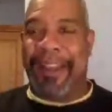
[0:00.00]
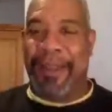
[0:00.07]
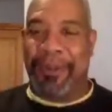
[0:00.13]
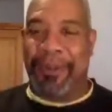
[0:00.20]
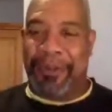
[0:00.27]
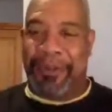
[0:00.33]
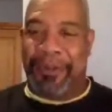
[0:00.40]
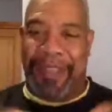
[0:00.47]

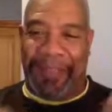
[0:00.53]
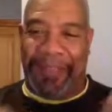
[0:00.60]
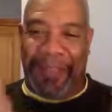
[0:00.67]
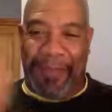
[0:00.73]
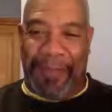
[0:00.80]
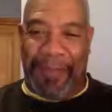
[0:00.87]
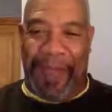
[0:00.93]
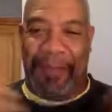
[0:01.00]
other thing,
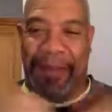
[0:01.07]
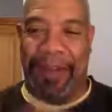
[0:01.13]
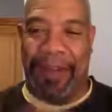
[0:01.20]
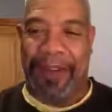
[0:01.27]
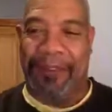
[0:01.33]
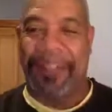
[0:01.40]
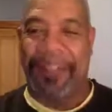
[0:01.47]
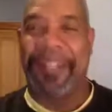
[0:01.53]
that paper
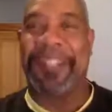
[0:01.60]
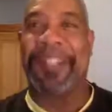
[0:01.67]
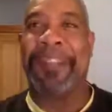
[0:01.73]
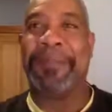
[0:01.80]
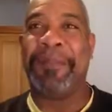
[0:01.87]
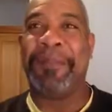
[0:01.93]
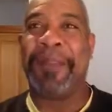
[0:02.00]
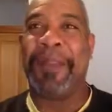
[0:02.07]

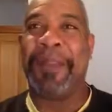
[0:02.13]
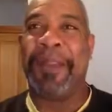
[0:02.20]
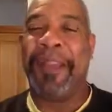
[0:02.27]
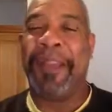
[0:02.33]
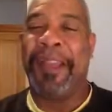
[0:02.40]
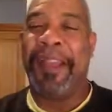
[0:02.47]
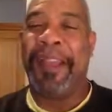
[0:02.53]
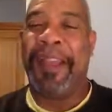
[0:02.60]
currency.
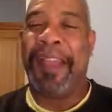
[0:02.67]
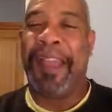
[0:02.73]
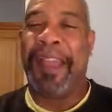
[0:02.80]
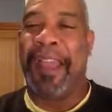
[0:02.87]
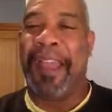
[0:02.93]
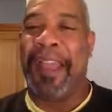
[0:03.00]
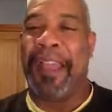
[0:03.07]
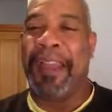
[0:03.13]

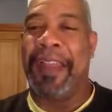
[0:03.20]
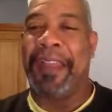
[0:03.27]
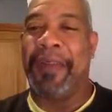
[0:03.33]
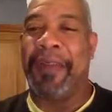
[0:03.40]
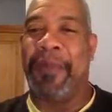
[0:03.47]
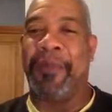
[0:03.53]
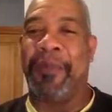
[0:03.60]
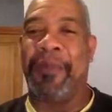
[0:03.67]
And I
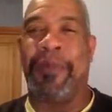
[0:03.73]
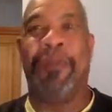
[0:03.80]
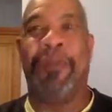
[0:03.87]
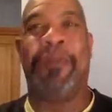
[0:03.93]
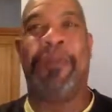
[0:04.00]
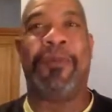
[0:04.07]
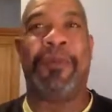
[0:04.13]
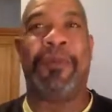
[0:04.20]
went,
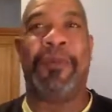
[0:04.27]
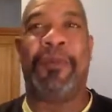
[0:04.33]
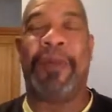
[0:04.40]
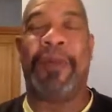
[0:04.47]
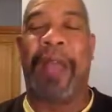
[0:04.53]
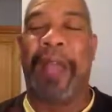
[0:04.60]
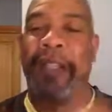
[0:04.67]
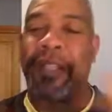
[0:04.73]
whoa!
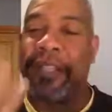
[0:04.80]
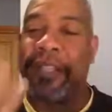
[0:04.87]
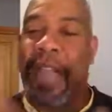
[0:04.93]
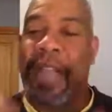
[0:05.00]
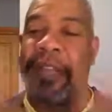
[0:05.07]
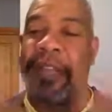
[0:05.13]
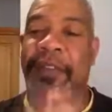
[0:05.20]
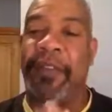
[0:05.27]
I
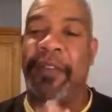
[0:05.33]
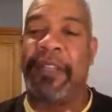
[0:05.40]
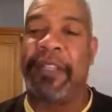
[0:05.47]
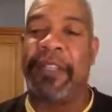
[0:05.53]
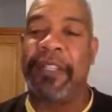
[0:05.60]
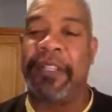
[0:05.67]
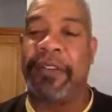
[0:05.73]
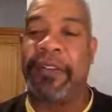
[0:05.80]
had never
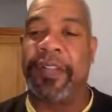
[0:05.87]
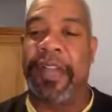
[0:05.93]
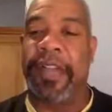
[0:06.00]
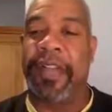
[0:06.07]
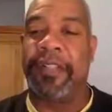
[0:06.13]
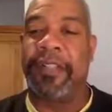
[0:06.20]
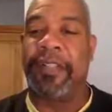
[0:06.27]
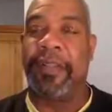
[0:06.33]
considered the
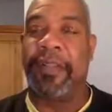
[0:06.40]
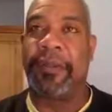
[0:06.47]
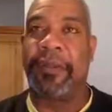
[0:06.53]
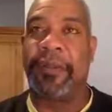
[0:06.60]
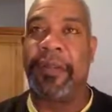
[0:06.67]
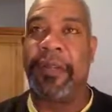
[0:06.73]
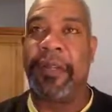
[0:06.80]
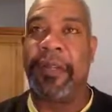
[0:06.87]
concept,
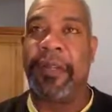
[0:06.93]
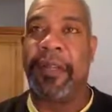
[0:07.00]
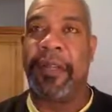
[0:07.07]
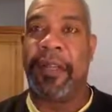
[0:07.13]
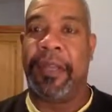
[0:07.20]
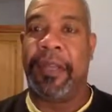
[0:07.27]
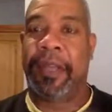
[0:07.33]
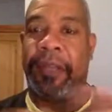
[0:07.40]

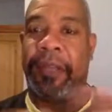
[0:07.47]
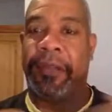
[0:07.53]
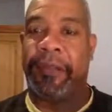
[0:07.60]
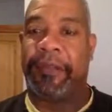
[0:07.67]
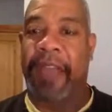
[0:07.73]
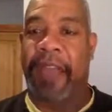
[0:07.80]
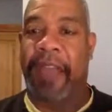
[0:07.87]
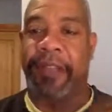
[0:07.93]
the
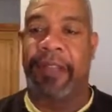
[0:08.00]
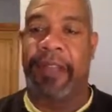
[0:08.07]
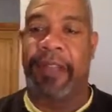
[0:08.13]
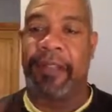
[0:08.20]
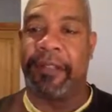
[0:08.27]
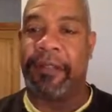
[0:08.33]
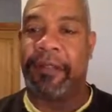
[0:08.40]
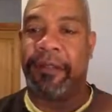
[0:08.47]
fact that